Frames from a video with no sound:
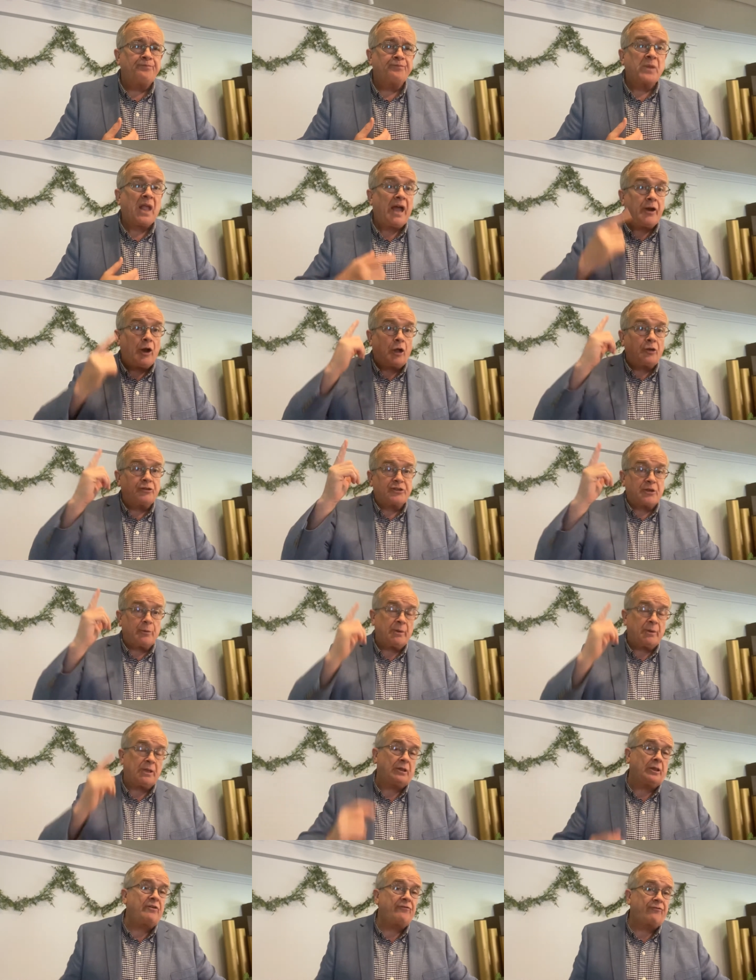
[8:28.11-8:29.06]
and
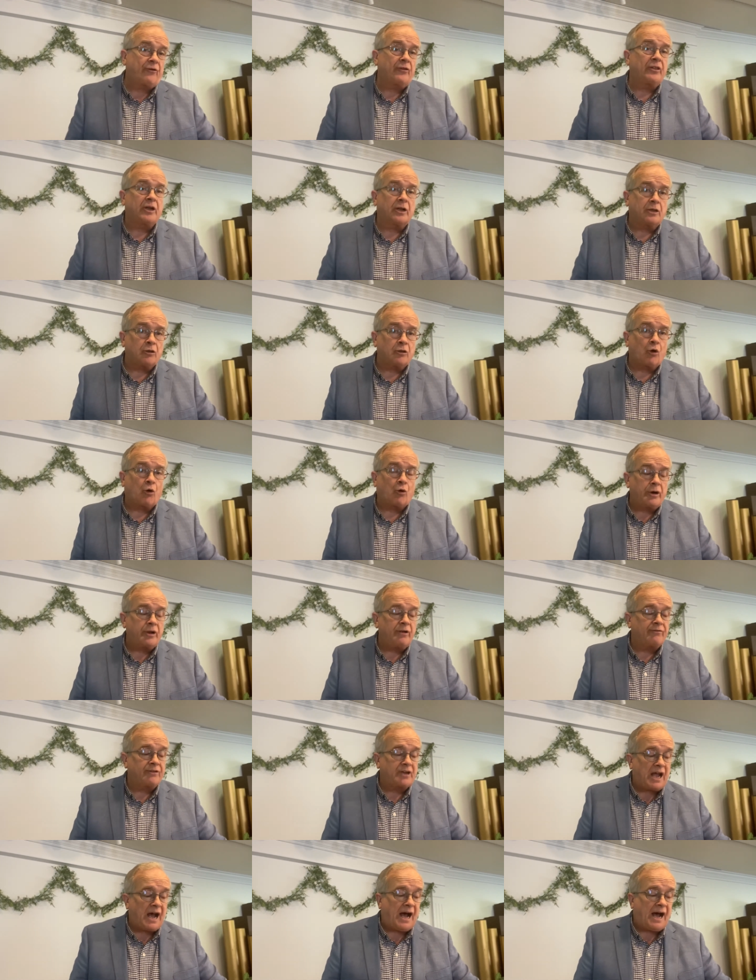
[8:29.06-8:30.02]
ultimately for the glory
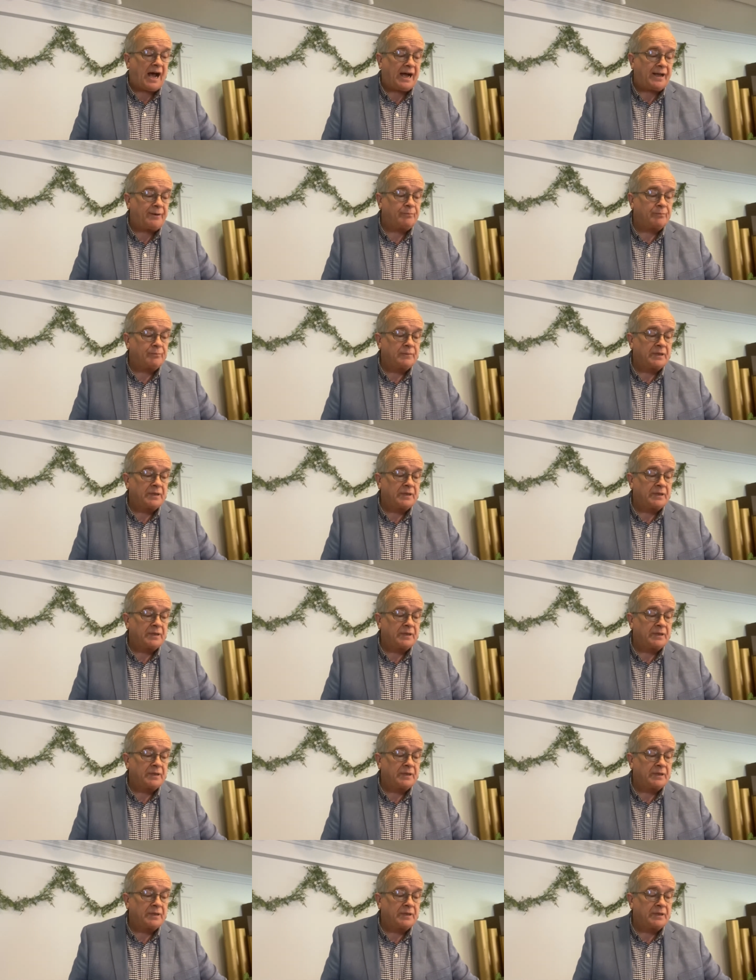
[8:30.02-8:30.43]
of God.